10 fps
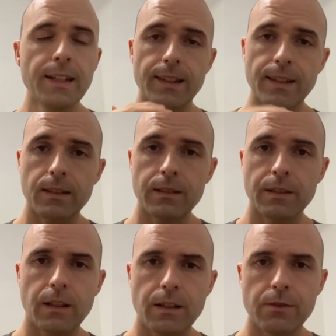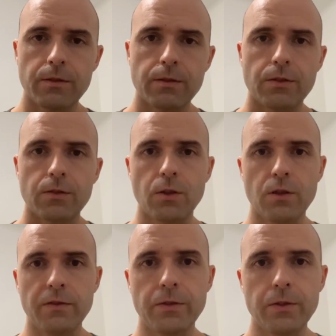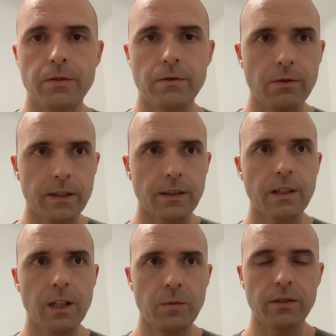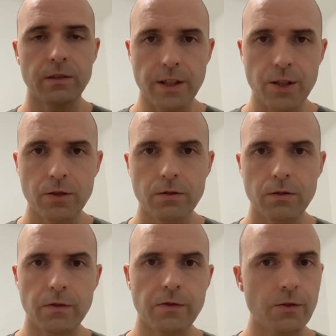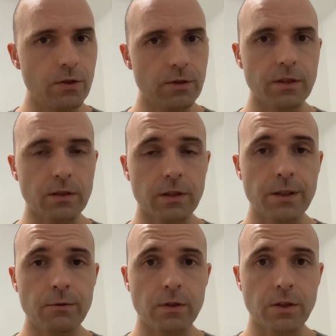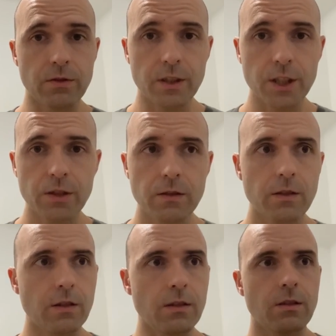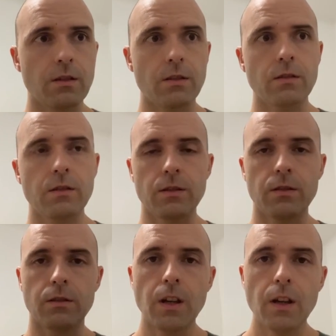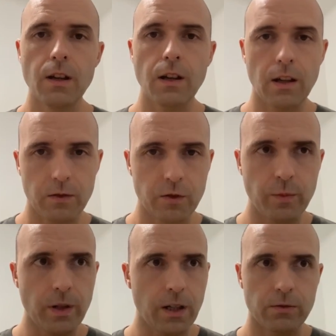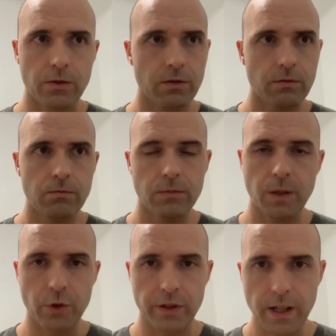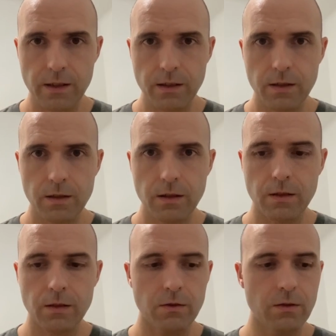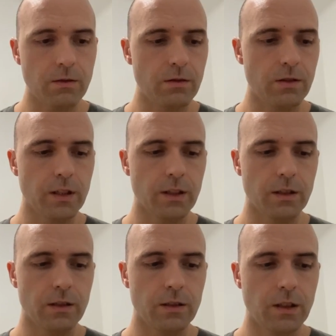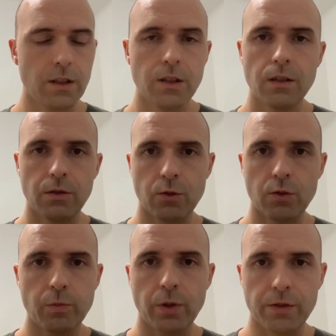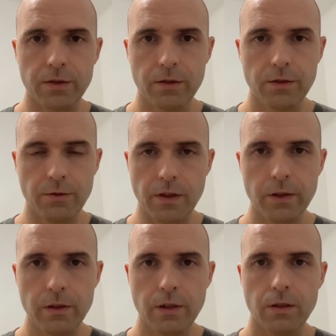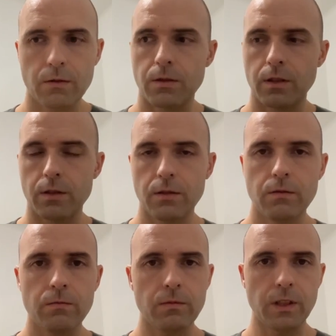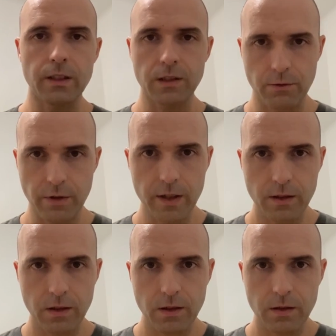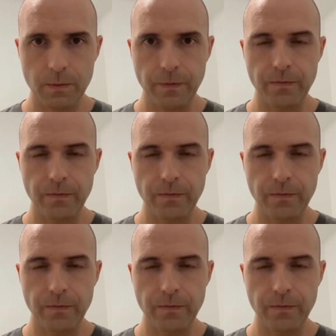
These sanitizers offer runtime detection of certain error conditions, such as out-of-bounds memory access, or null pointer dereference, or data races.